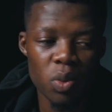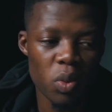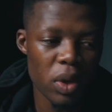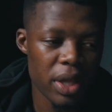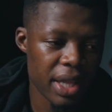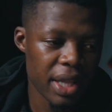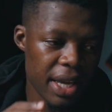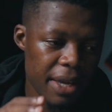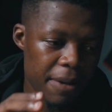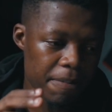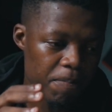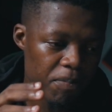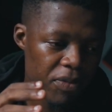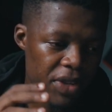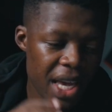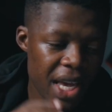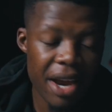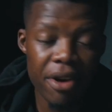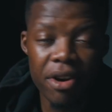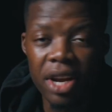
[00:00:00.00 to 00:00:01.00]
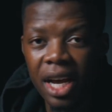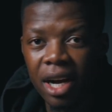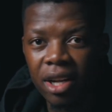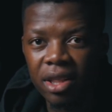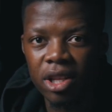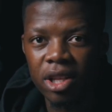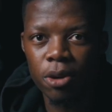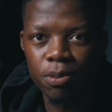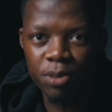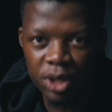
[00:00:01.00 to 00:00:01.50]
when they carry out
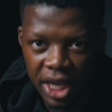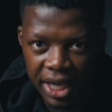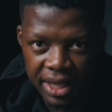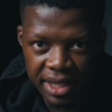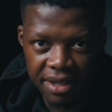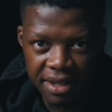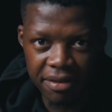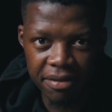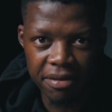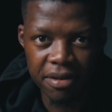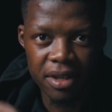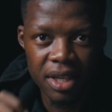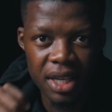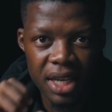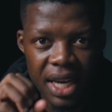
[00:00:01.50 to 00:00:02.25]
the objective,